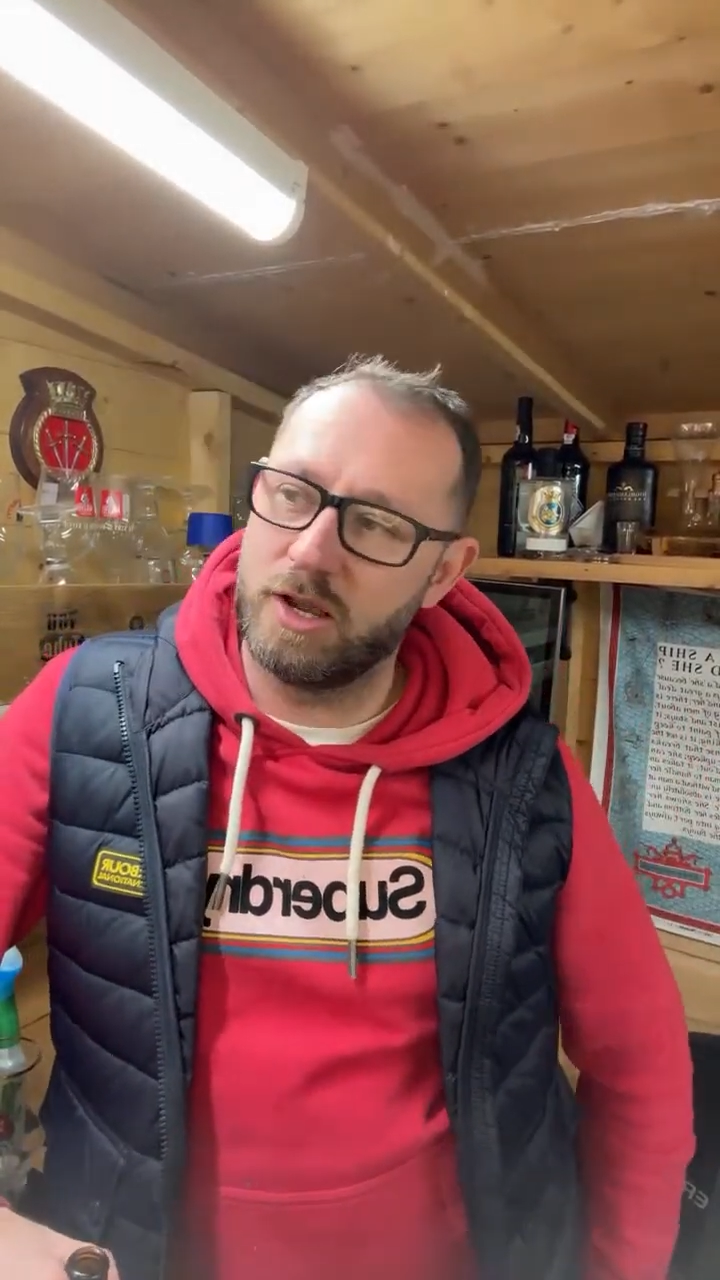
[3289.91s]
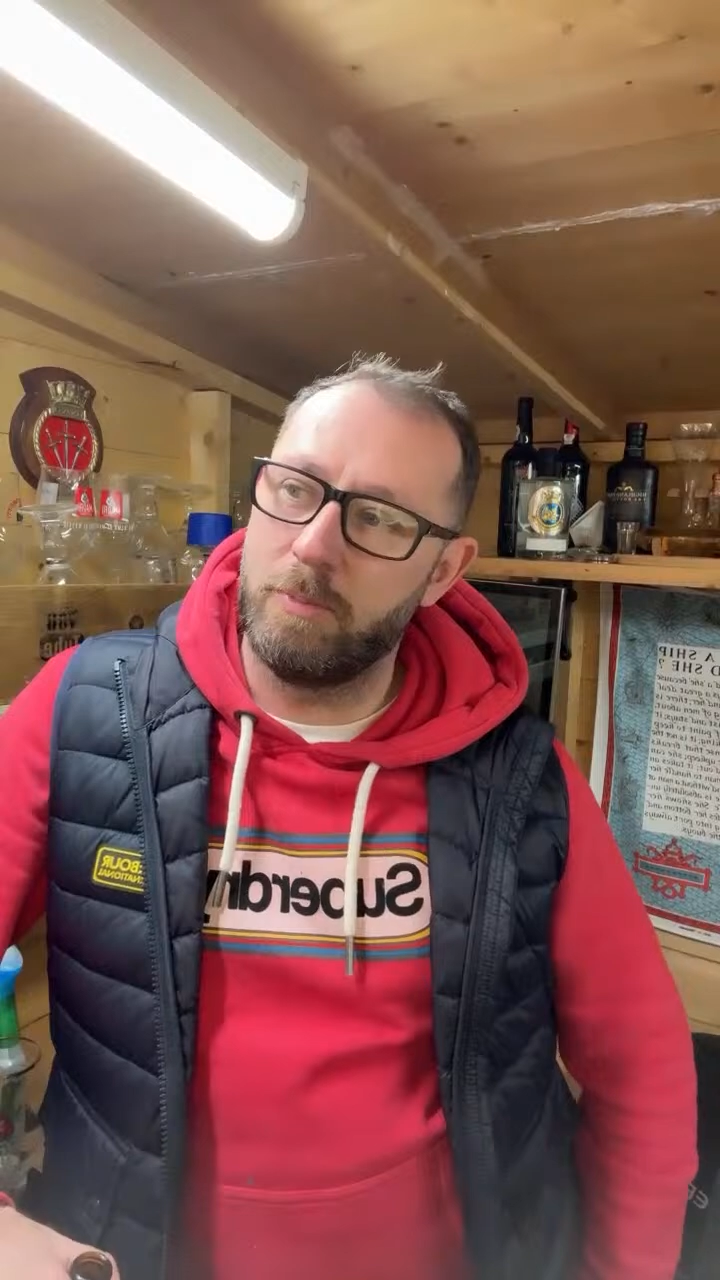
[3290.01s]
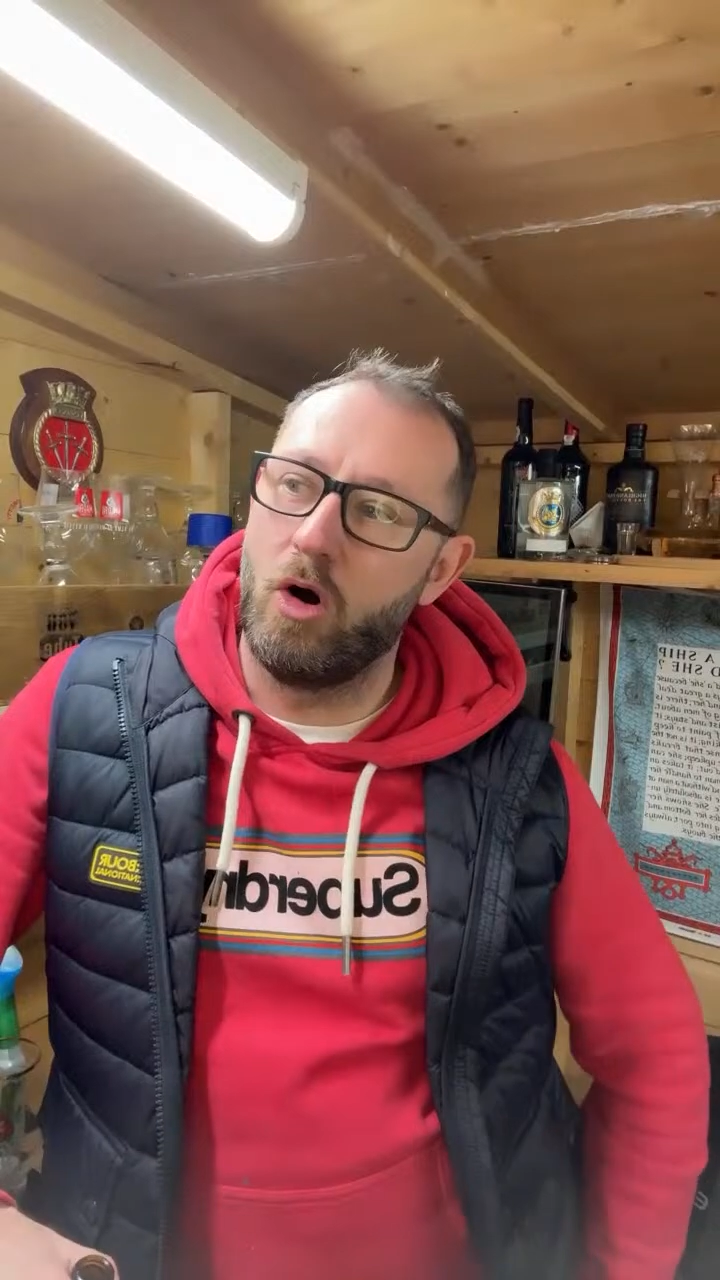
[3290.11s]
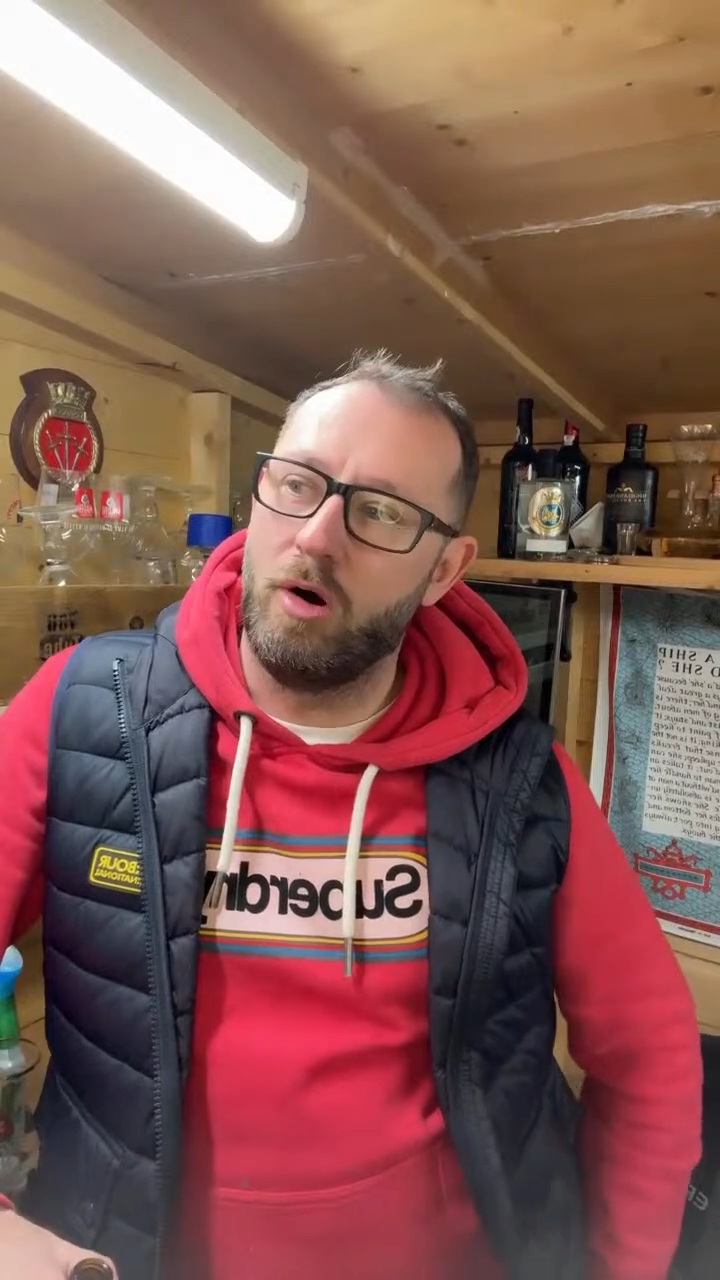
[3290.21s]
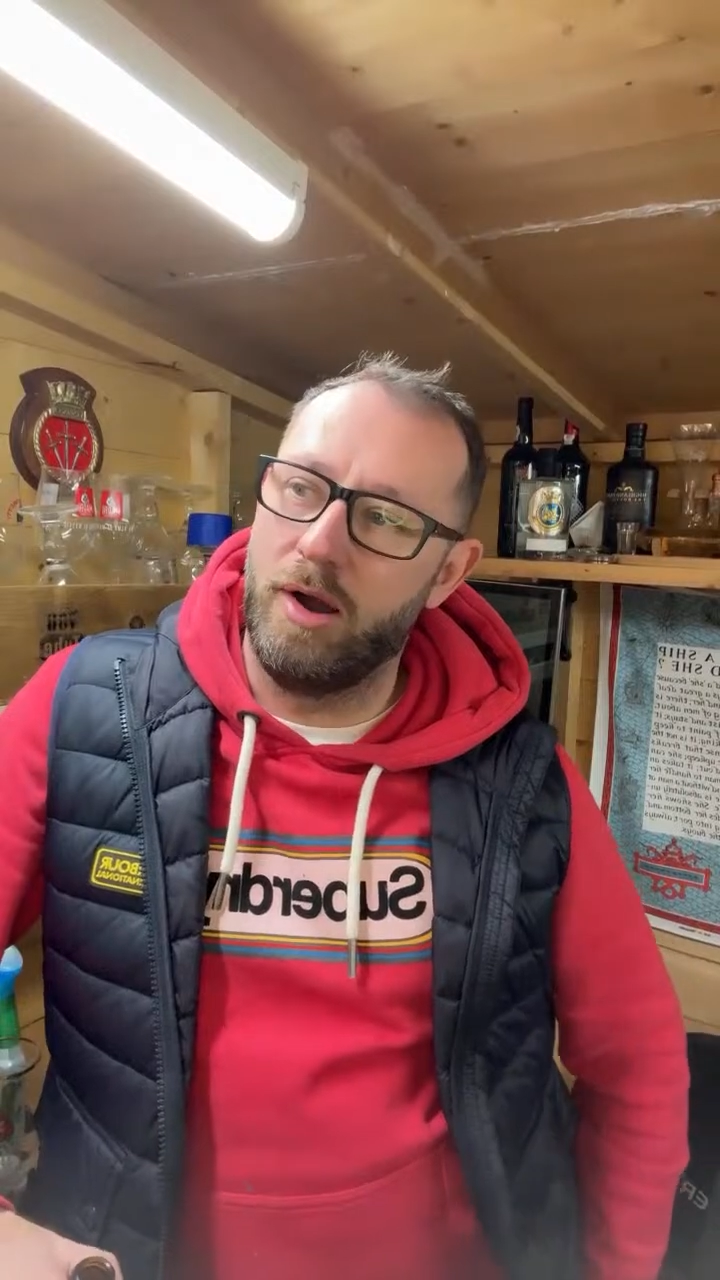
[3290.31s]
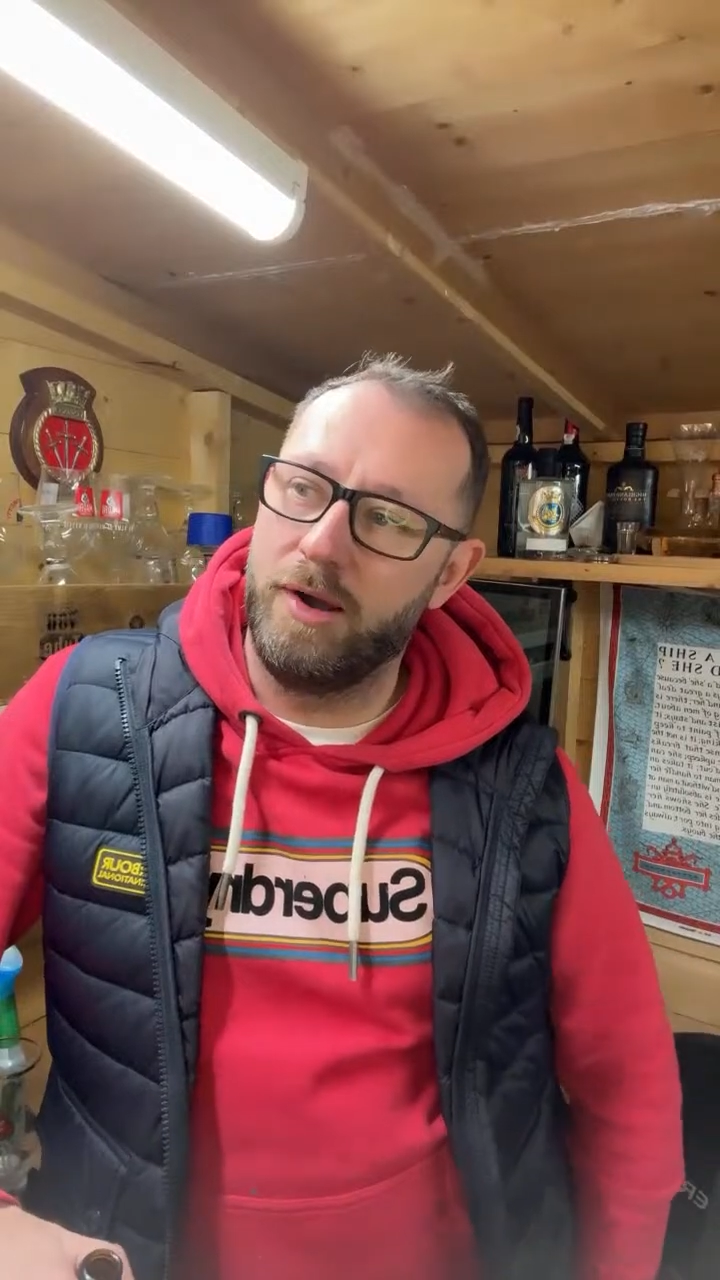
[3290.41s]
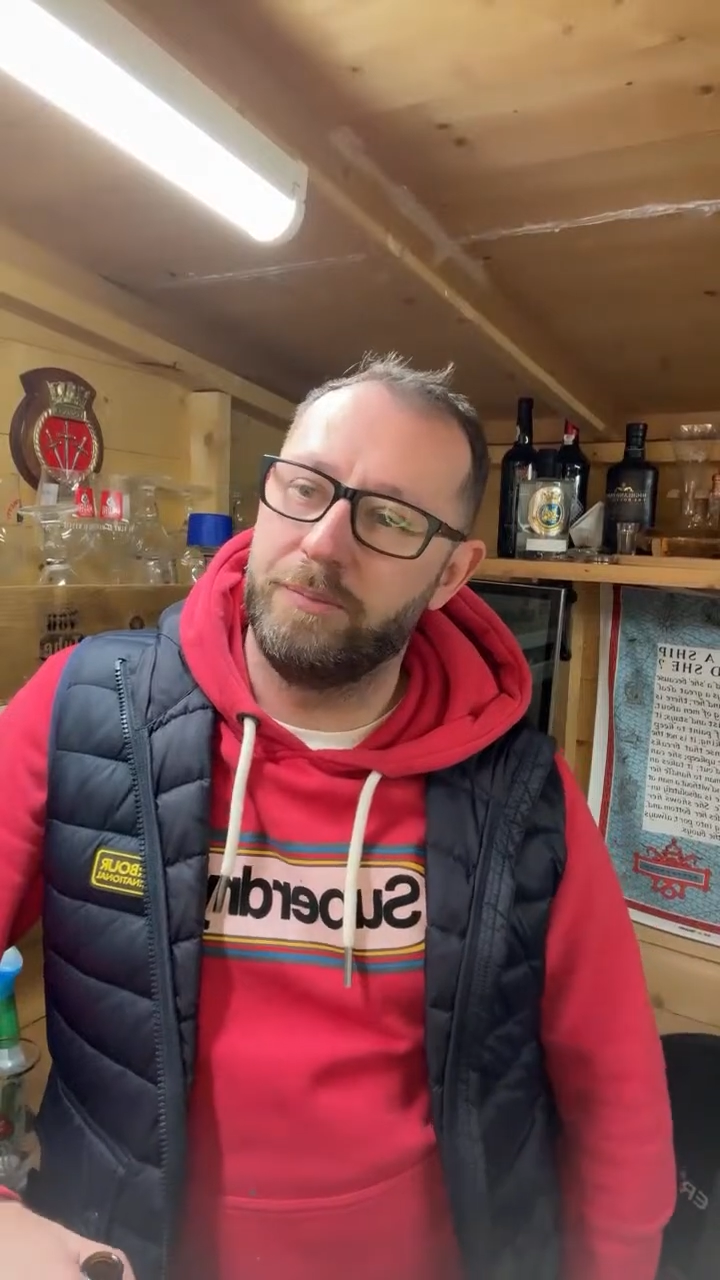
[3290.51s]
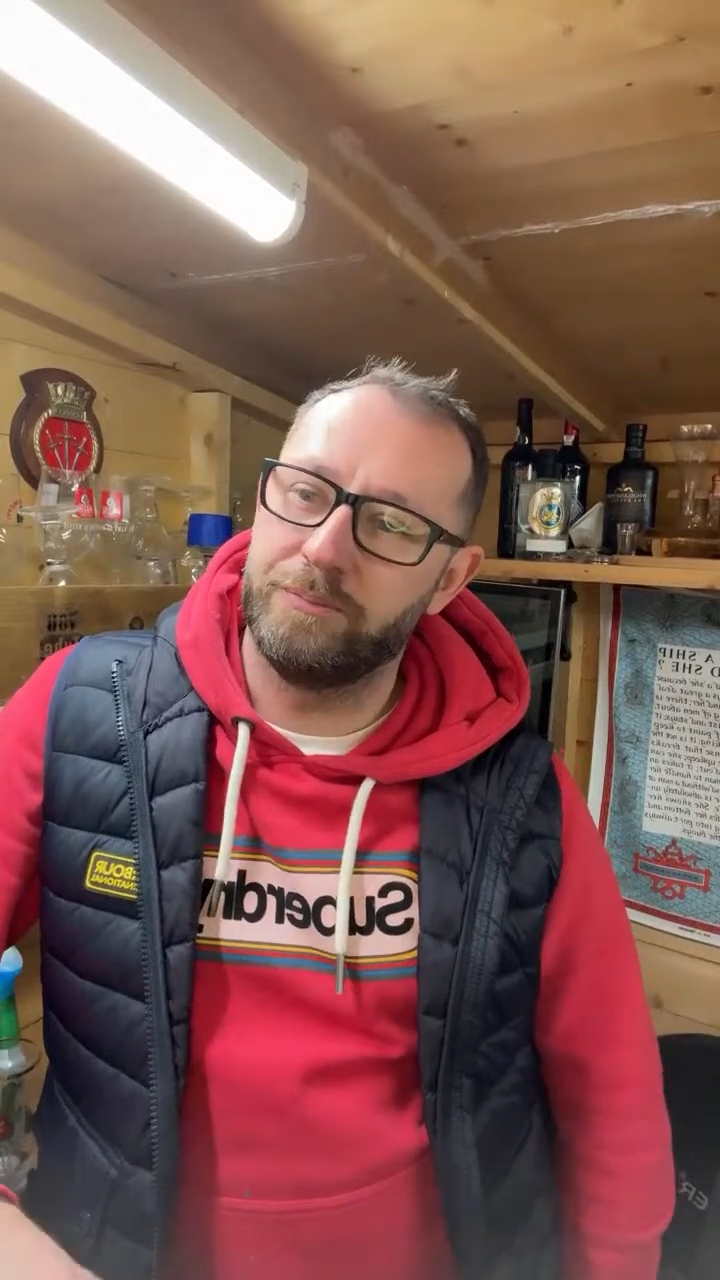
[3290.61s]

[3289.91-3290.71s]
I bought her.